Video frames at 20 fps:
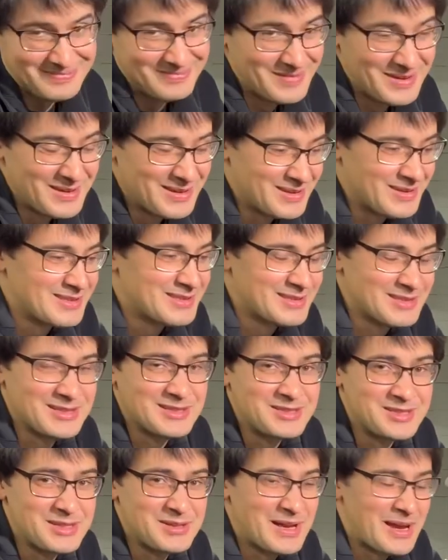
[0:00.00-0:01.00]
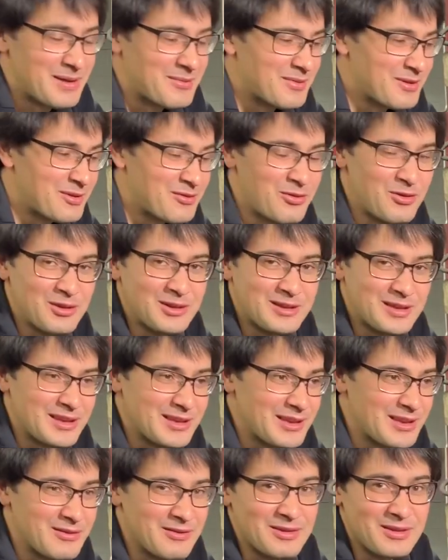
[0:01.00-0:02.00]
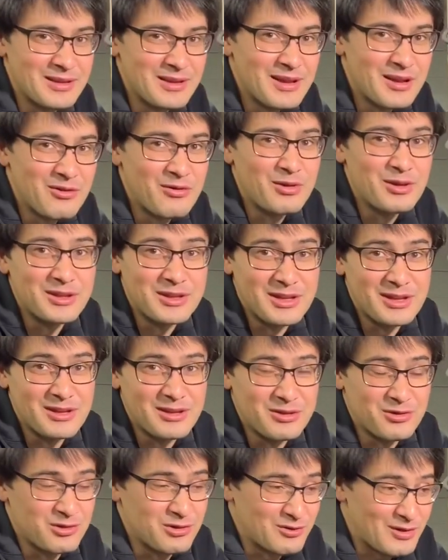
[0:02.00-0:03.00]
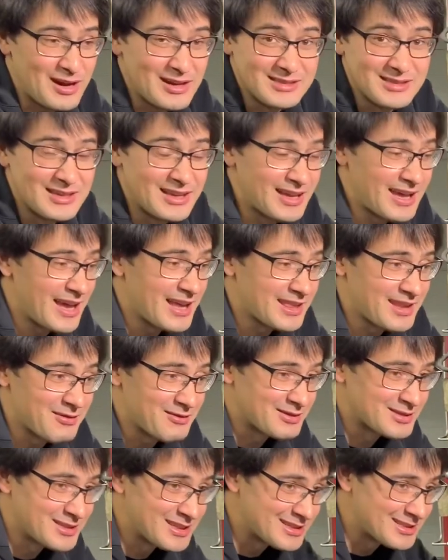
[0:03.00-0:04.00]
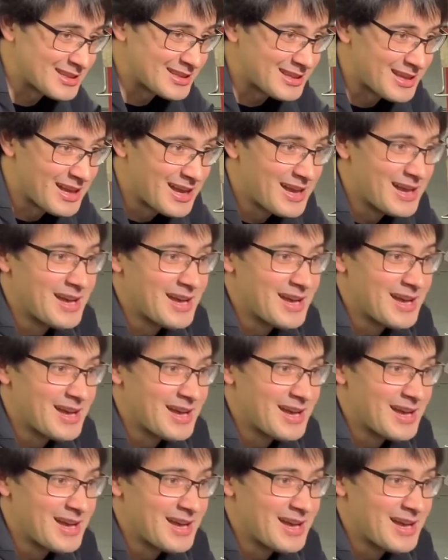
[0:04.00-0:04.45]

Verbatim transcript: The G M quality and even quality control, right? They can't even see that